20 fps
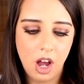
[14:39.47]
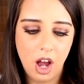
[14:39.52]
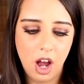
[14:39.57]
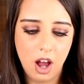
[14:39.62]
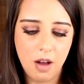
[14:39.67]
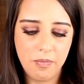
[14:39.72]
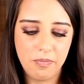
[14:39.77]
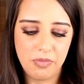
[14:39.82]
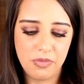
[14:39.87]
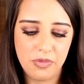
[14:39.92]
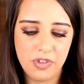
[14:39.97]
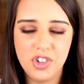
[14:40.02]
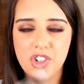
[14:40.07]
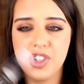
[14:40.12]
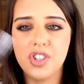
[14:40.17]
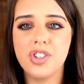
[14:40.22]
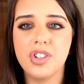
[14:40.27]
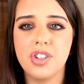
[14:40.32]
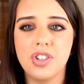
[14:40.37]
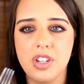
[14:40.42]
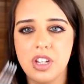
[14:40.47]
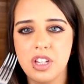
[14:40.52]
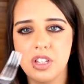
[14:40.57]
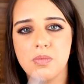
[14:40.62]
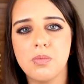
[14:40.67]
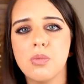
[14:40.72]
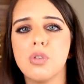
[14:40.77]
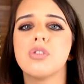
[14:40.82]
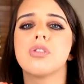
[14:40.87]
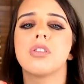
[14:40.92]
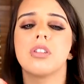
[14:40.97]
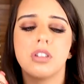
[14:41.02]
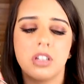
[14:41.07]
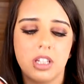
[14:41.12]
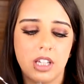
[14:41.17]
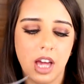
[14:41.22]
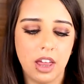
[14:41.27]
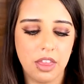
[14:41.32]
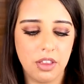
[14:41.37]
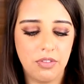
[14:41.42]
It's more so
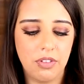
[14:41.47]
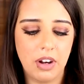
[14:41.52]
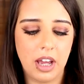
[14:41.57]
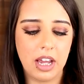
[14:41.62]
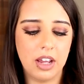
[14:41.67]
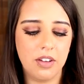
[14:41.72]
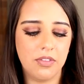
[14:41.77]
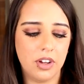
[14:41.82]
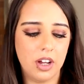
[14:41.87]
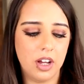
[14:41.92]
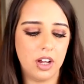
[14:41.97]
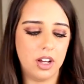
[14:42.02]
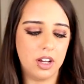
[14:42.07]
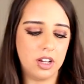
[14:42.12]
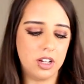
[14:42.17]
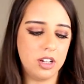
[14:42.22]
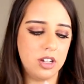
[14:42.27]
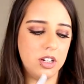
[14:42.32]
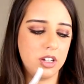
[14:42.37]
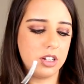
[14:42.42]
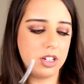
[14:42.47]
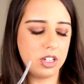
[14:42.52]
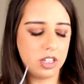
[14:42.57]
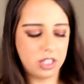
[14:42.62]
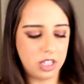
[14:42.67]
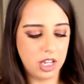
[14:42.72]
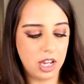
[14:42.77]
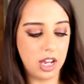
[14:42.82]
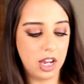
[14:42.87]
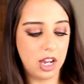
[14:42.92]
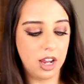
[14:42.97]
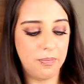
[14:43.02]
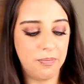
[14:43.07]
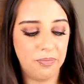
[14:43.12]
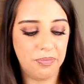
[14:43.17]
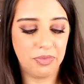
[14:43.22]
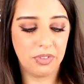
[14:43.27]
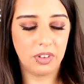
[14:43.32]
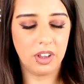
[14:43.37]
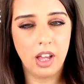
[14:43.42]
to get the flavor, to see
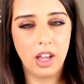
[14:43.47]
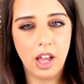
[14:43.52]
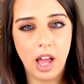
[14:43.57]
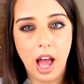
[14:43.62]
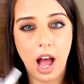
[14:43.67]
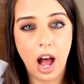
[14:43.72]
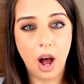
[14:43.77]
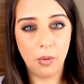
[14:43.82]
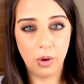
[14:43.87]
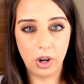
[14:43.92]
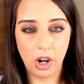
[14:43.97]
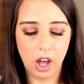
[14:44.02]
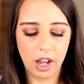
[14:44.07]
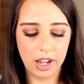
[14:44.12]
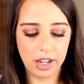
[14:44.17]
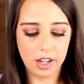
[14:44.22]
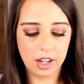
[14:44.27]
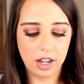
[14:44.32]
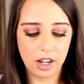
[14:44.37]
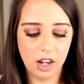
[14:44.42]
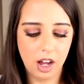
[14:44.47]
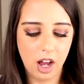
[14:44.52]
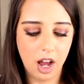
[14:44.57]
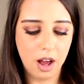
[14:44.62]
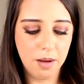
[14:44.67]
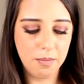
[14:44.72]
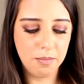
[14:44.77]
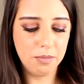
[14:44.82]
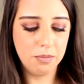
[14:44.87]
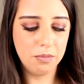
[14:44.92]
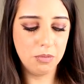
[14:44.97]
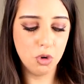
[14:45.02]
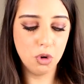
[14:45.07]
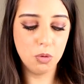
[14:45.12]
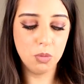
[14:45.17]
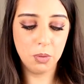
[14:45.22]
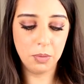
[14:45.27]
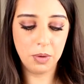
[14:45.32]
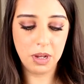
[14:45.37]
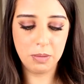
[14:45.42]
how alike
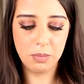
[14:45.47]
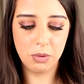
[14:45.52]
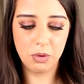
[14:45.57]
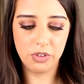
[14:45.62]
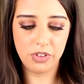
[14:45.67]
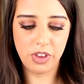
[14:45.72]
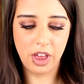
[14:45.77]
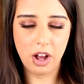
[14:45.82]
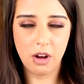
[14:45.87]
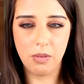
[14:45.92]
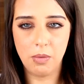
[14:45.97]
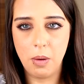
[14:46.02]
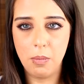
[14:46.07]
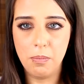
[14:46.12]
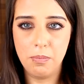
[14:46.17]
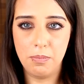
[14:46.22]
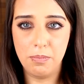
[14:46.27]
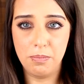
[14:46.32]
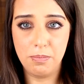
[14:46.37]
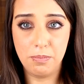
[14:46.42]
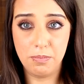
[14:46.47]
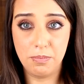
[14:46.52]
normal meatballs they are, well,